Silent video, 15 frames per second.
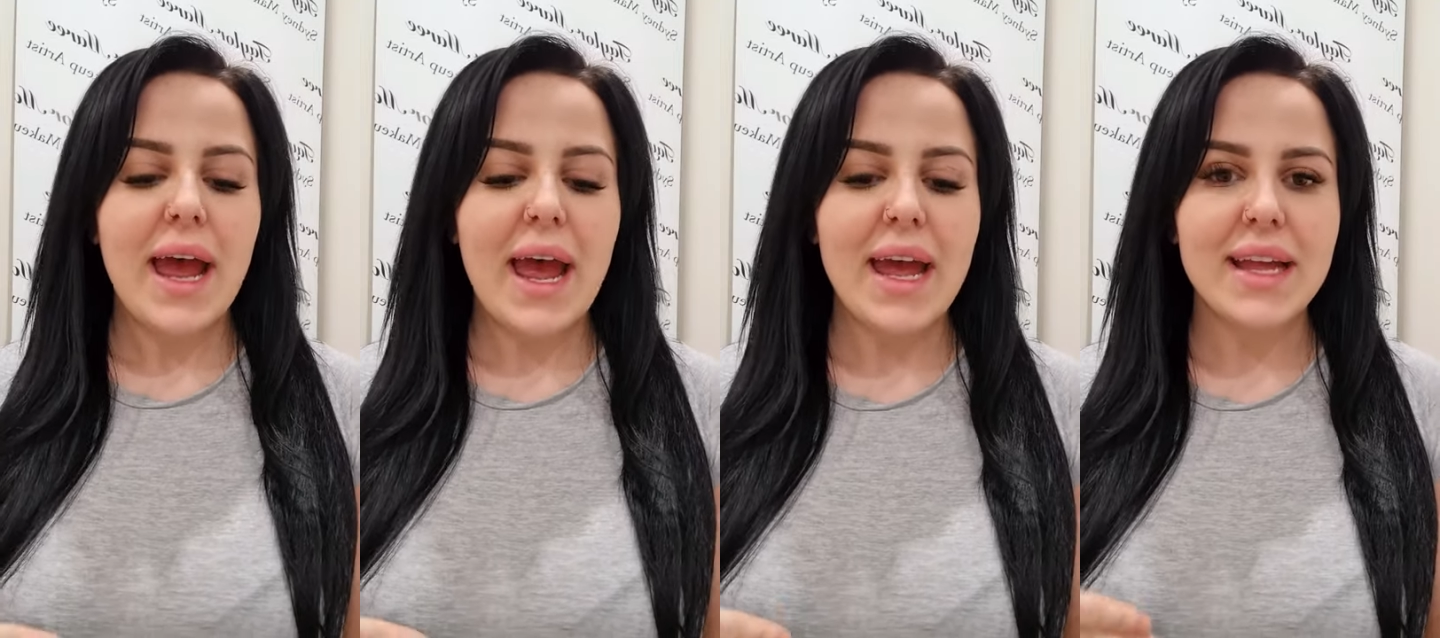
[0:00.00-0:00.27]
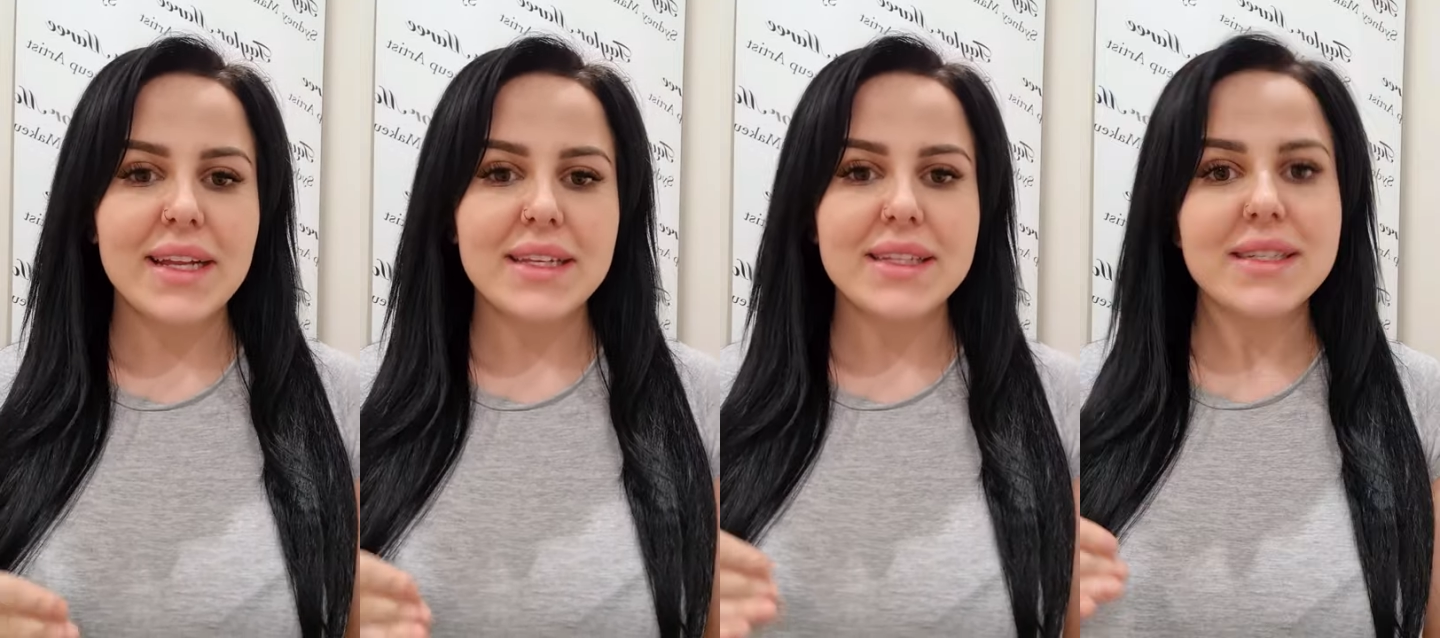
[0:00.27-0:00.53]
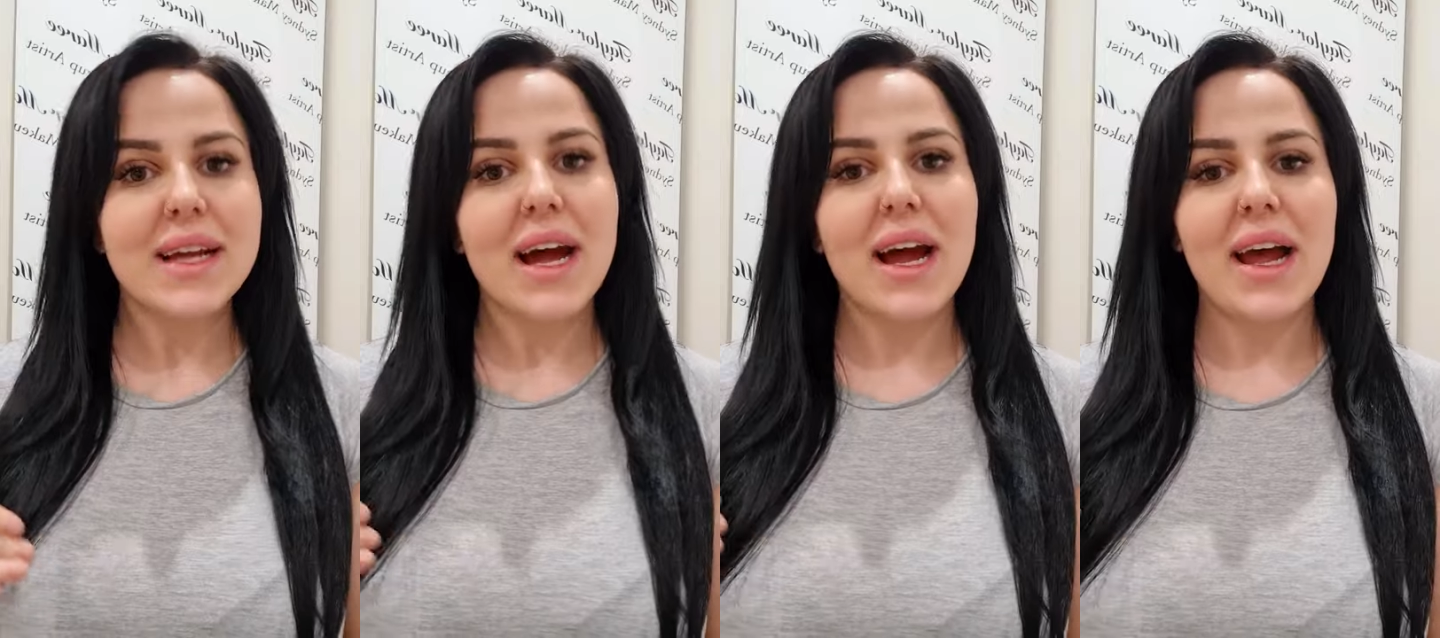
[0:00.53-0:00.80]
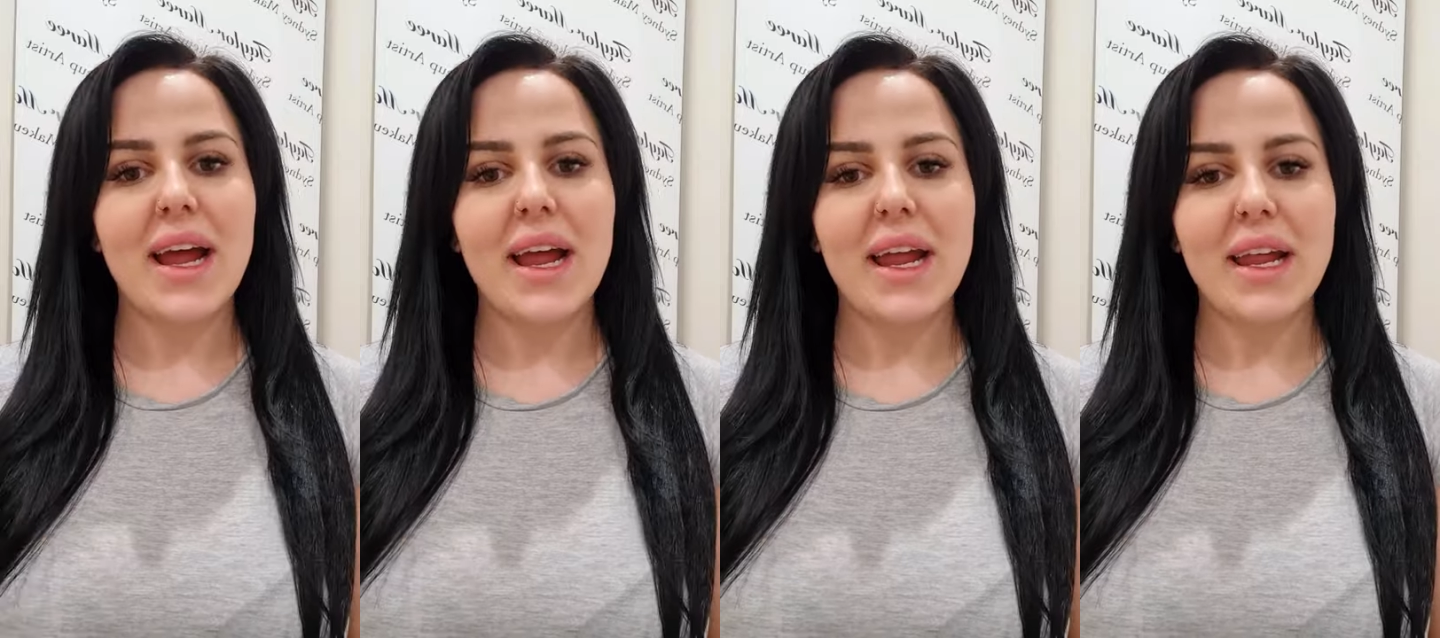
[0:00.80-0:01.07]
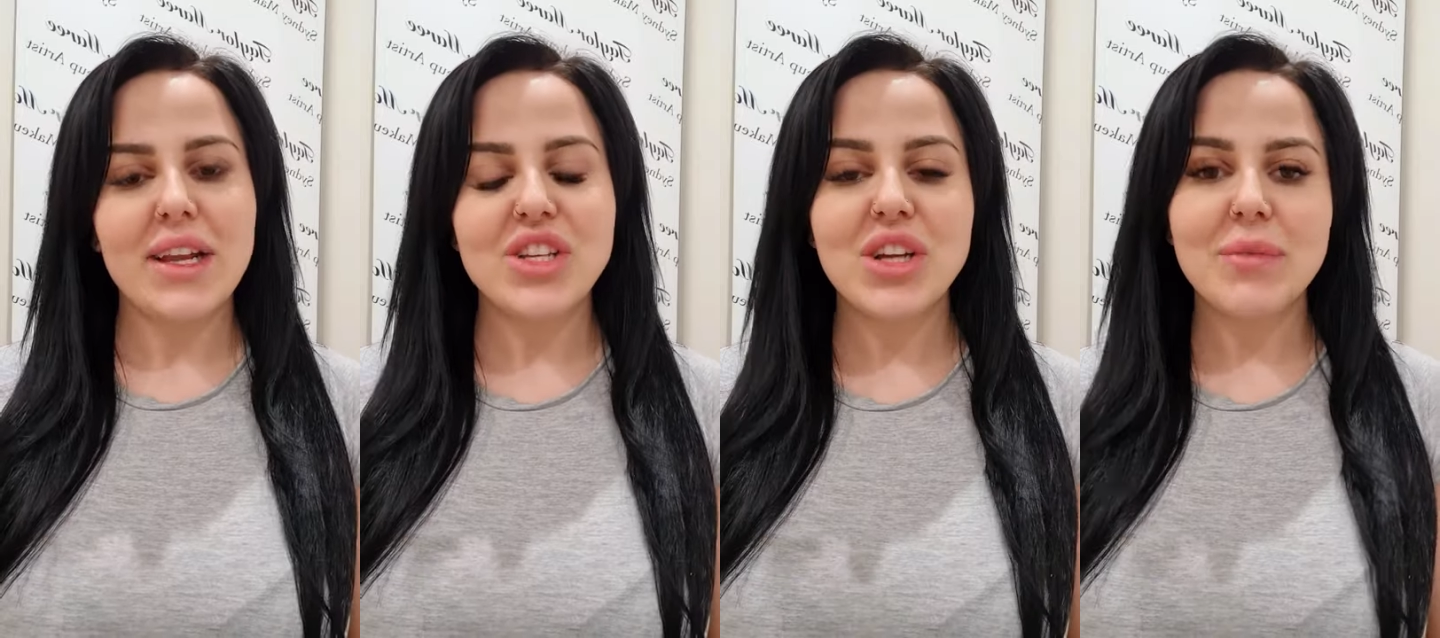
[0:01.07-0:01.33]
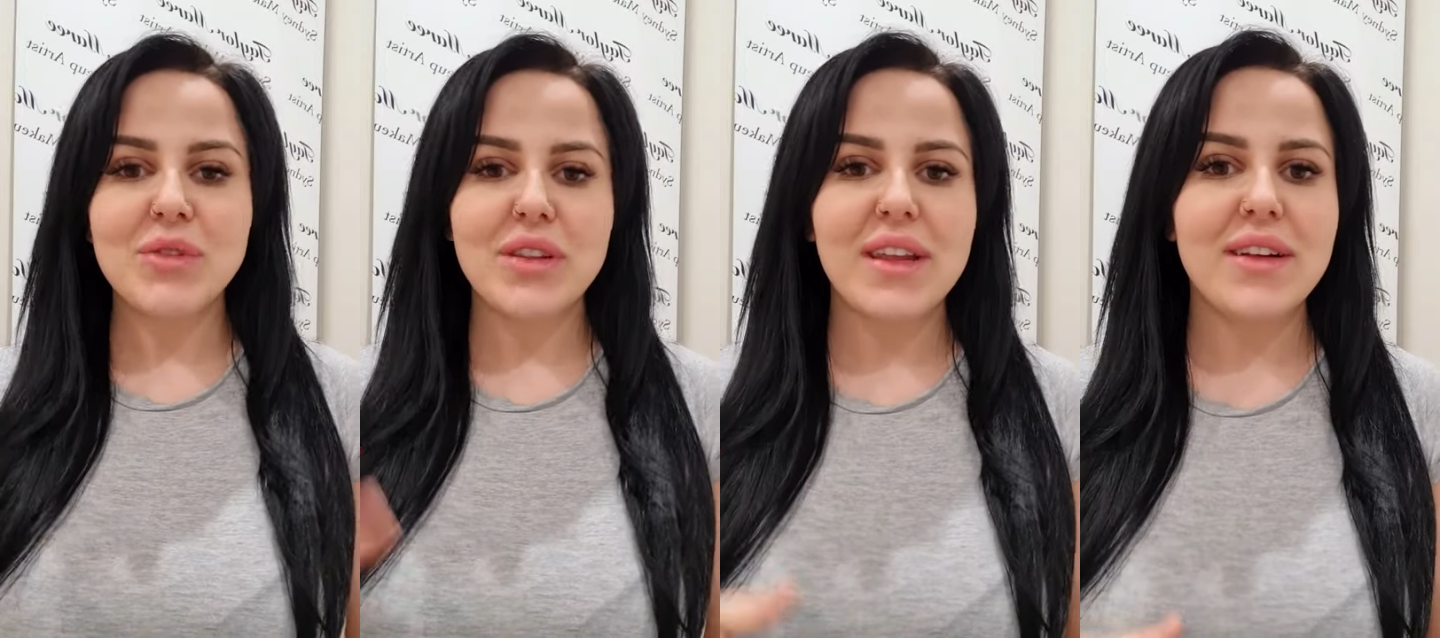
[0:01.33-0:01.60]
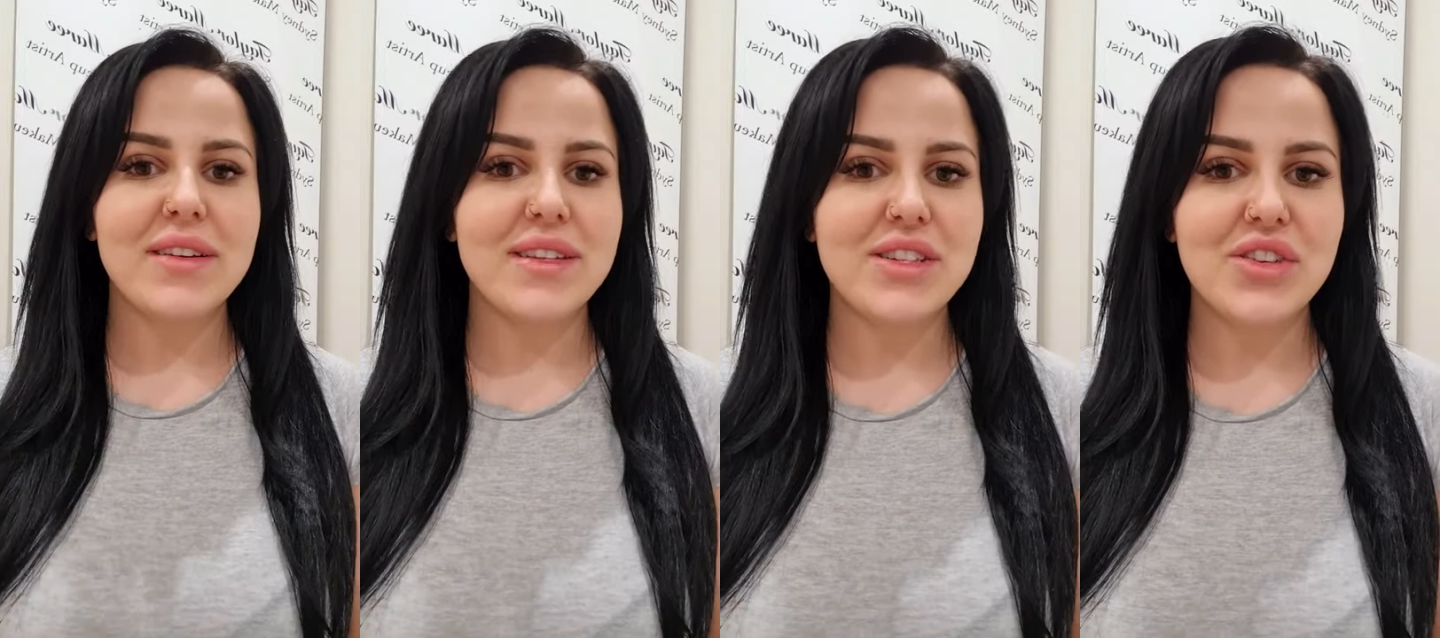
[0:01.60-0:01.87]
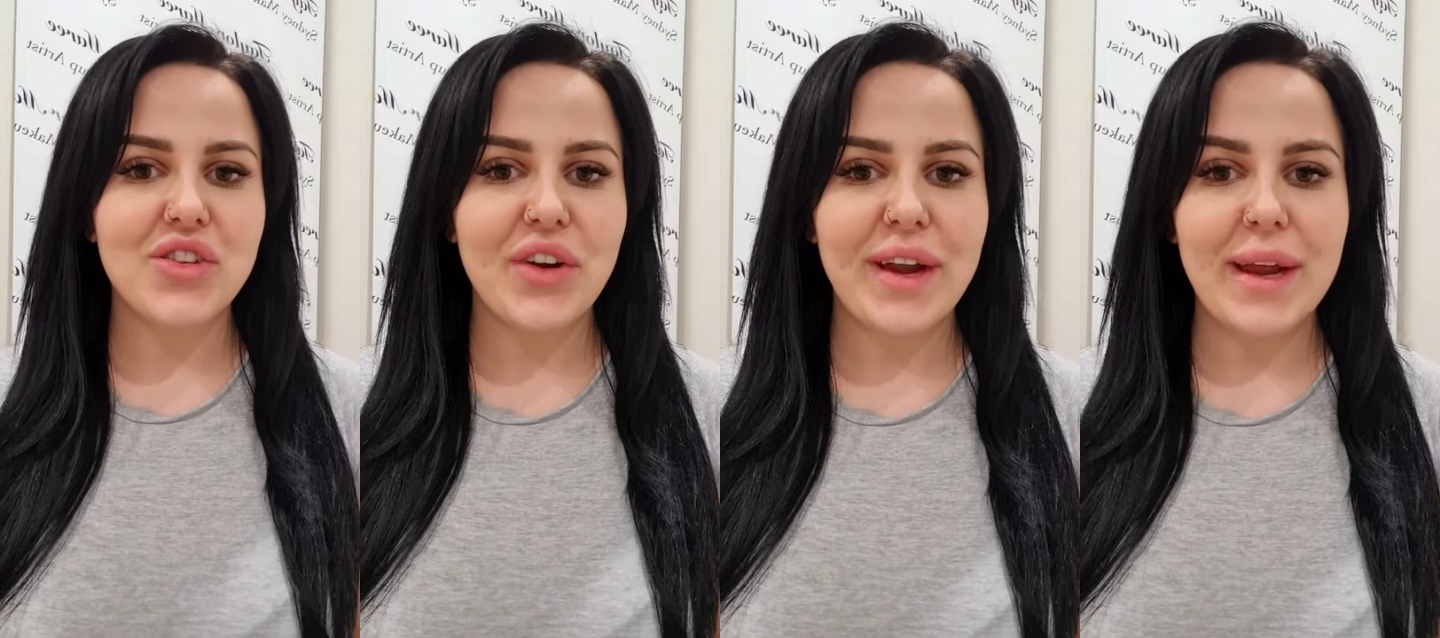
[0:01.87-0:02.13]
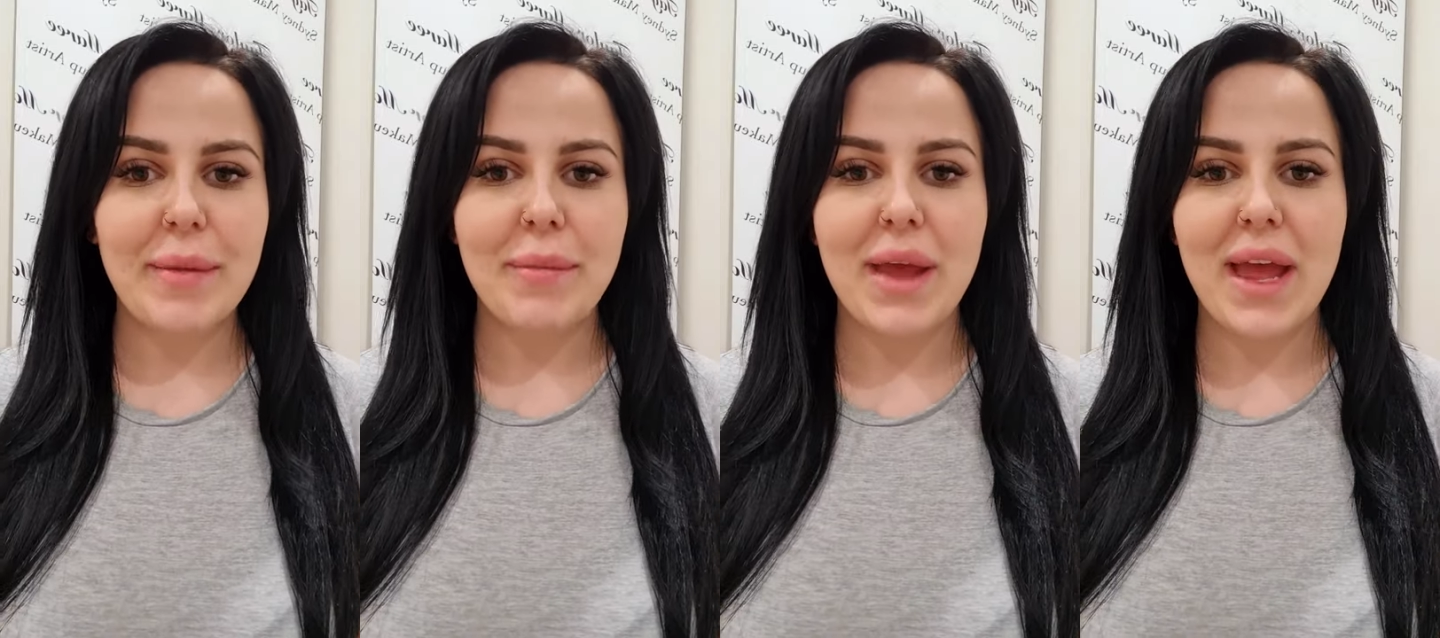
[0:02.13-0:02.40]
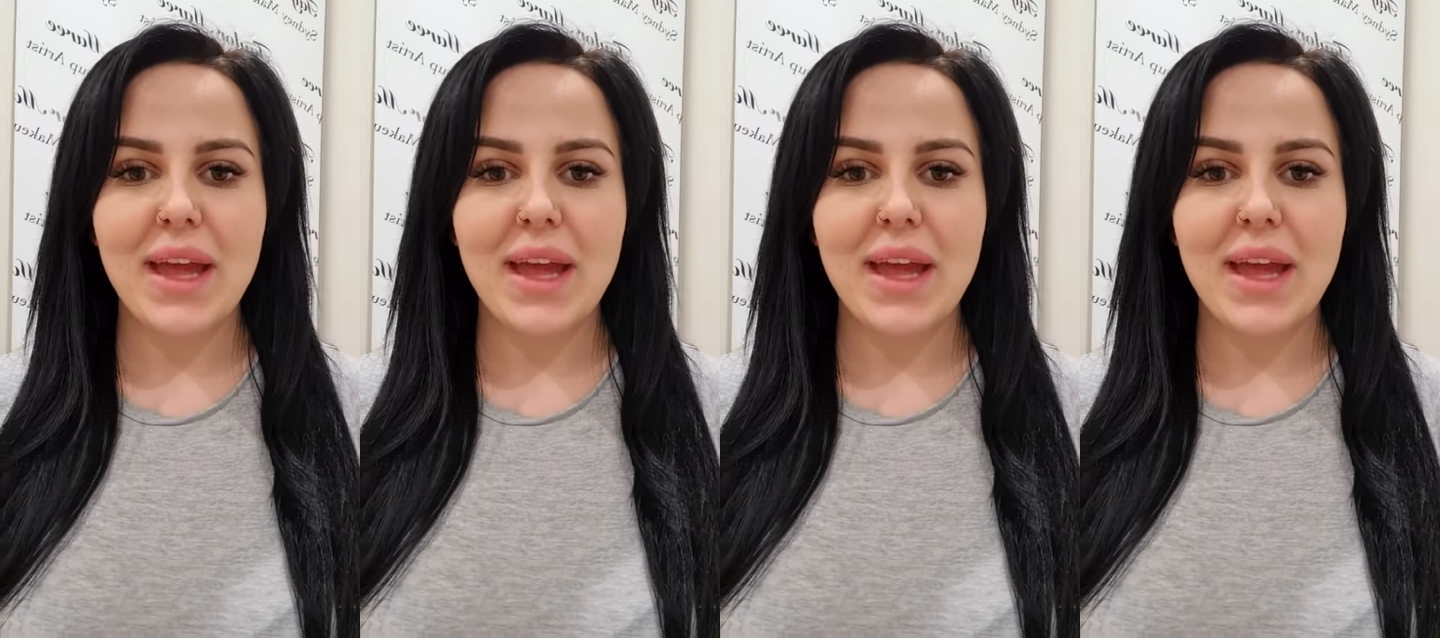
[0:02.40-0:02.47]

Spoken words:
And I jumped on their Instagram